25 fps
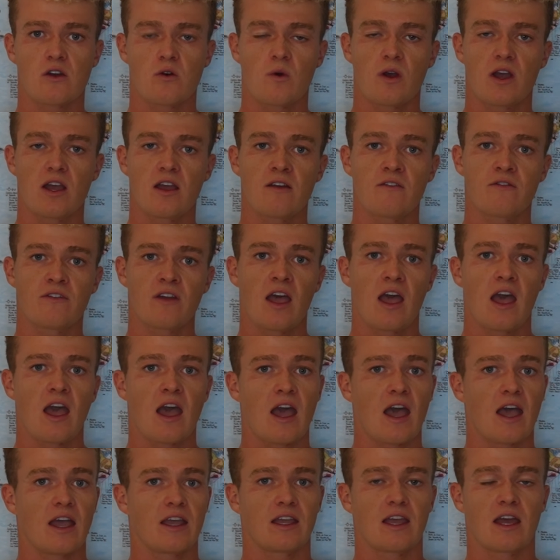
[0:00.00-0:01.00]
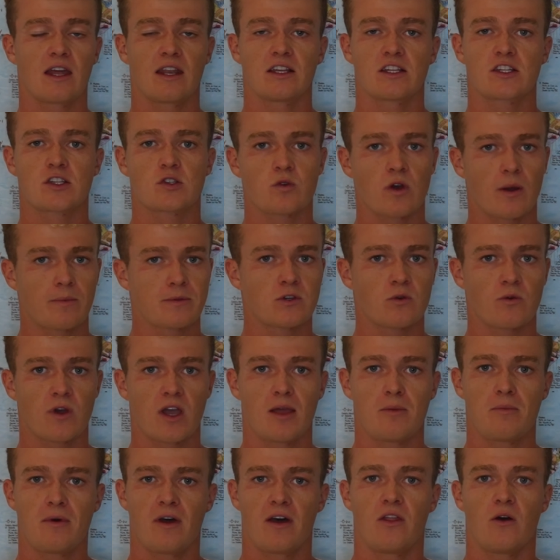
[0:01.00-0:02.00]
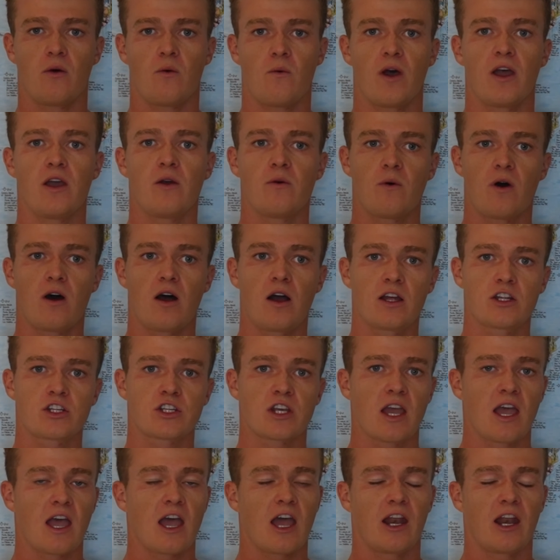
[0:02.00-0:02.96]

a wave and getting swept away by the whitewash